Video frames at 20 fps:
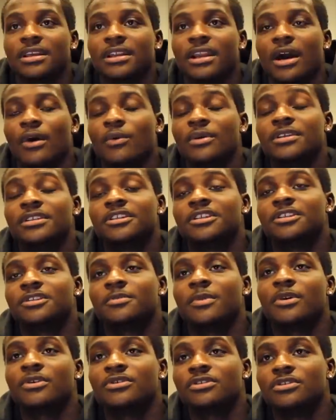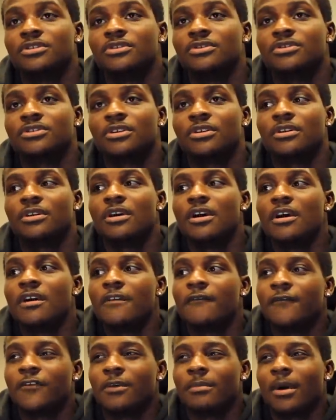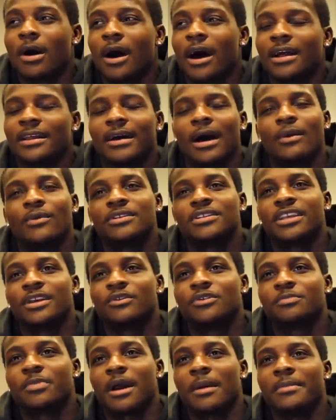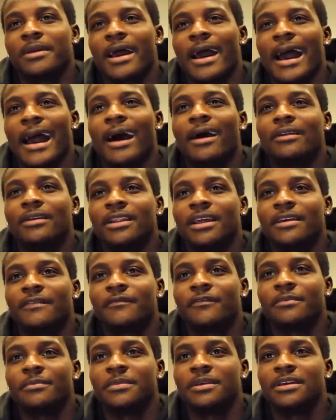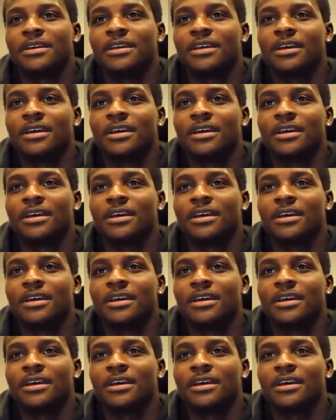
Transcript: that I was supposed to do. So football, I would say, was probably an outlet for me